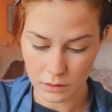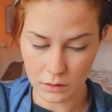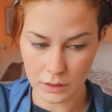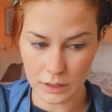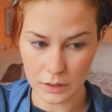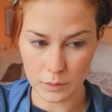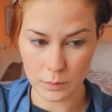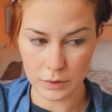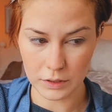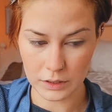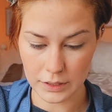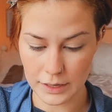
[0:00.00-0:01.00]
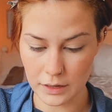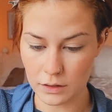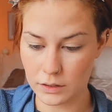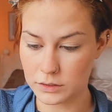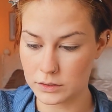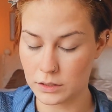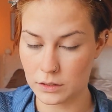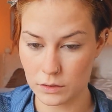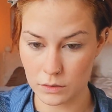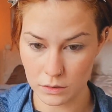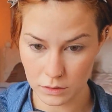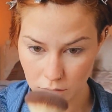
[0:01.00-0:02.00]
I'll put that also
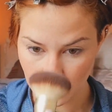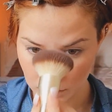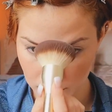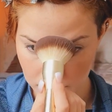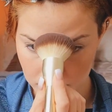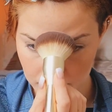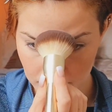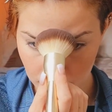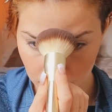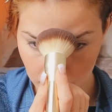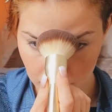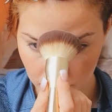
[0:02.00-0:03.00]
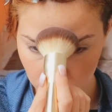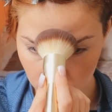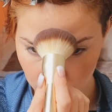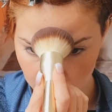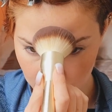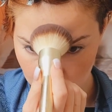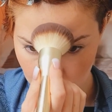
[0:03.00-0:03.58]
on the center of my forehead,